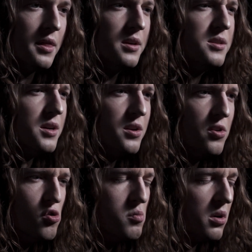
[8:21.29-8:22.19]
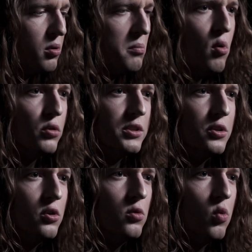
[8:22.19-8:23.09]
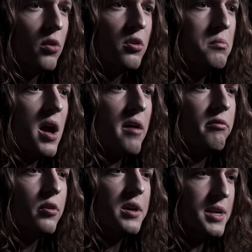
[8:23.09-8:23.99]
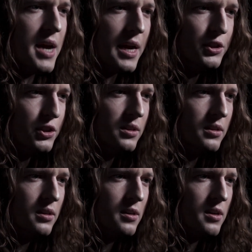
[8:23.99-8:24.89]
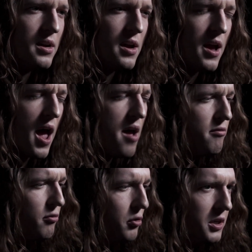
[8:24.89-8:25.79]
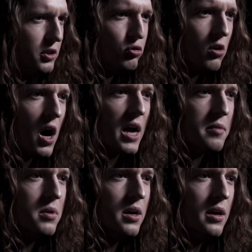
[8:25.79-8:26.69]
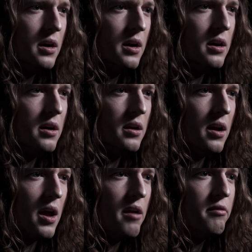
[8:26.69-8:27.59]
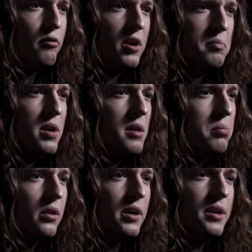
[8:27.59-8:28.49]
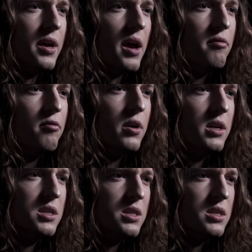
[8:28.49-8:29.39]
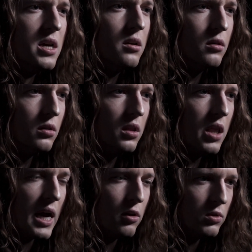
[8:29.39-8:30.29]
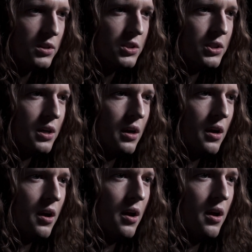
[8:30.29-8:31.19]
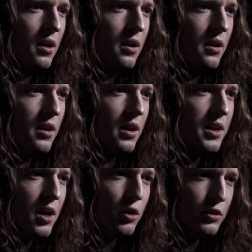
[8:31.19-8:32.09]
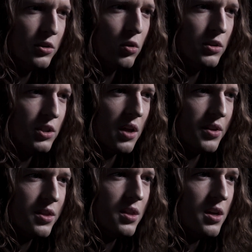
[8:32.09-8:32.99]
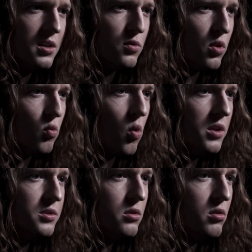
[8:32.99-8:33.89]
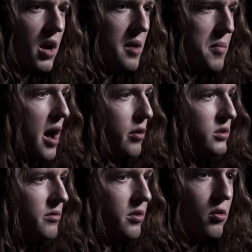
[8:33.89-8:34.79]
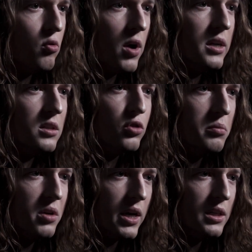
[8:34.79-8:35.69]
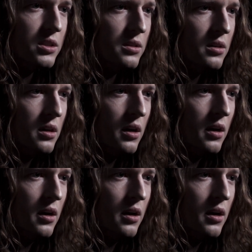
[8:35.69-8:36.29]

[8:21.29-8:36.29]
This innumerable multitude were from every nation, every tribe, every people, and every single language. An elder told John that these were the ones who came out of the Great Tribulation.